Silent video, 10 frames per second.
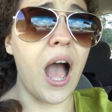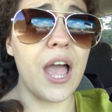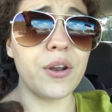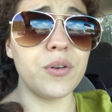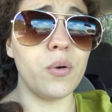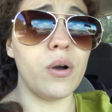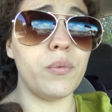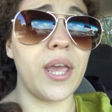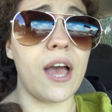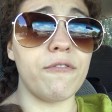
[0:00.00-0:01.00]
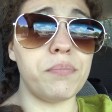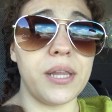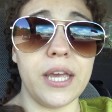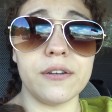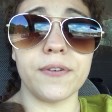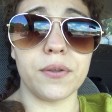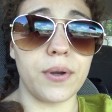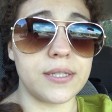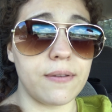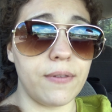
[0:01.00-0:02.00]
I don't know what we have planned for the
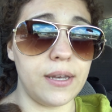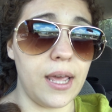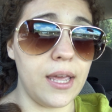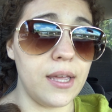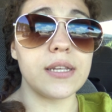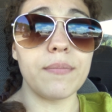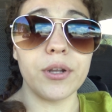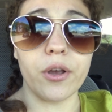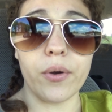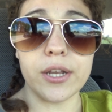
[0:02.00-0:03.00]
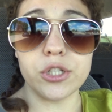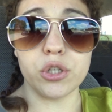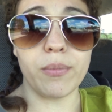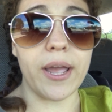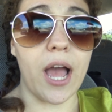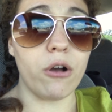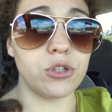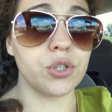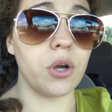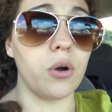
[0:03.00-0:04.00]
rest of the day. So I'm going to go ahead and do my
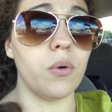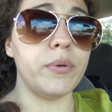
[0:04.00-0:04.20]
outro.